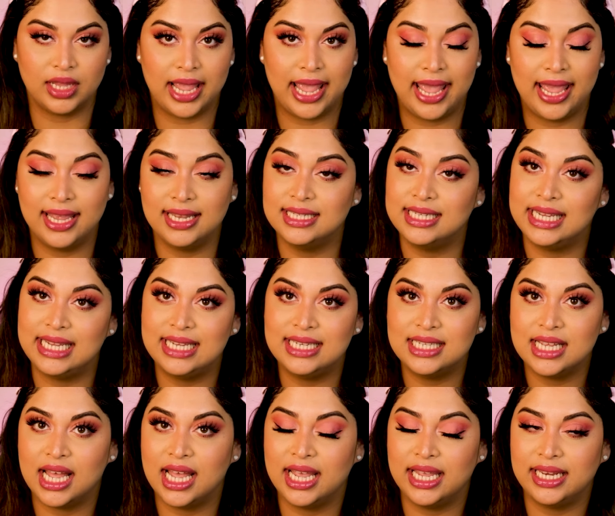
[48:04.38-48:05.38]
And he
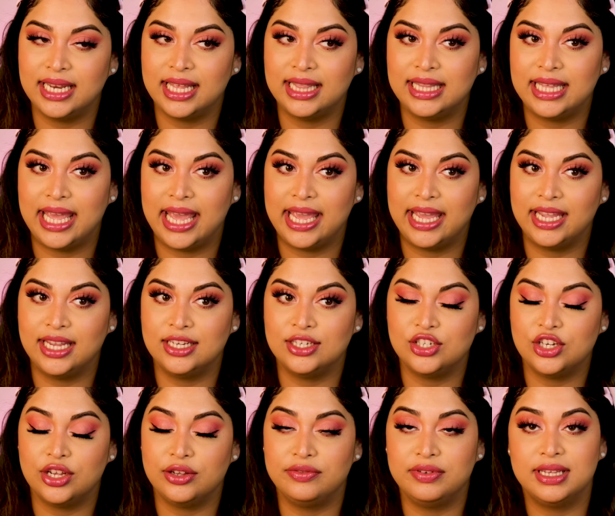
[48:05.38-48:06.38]
died at the age
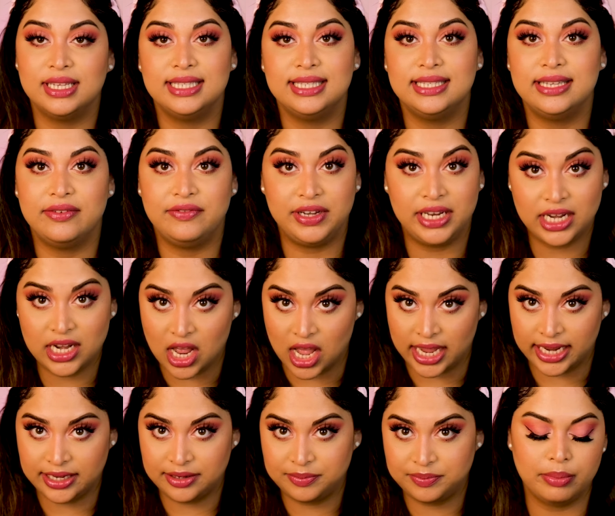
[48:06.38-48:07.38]
of
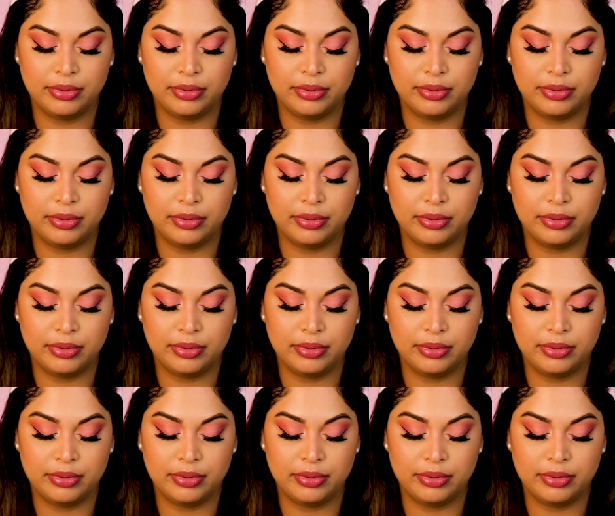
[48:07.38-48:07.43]
79.